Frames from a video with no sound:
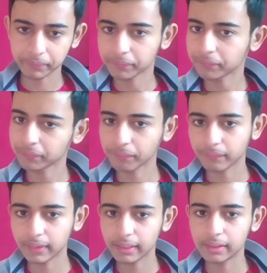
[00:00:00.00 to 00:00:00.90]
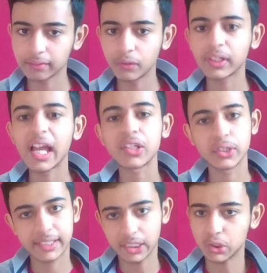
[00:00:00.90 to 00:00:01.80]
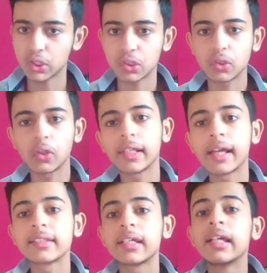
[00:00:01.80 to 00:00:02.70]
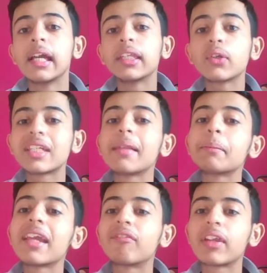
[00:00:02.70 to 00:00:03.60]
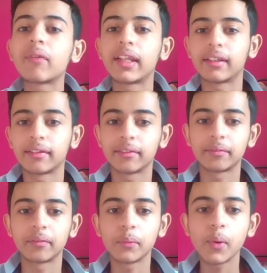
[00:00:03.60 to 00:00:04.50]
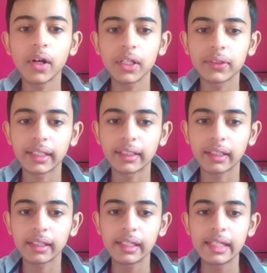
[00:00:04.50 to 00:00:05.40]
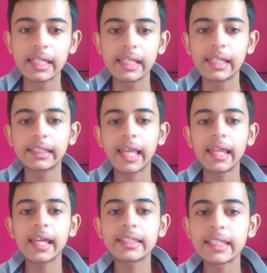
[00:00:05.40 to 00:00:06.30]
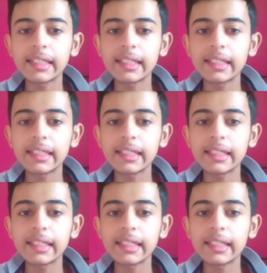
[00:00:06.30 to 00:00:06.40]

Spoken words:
for gaseous exchange and all that. Now tell me everyone, what do you think? Can I say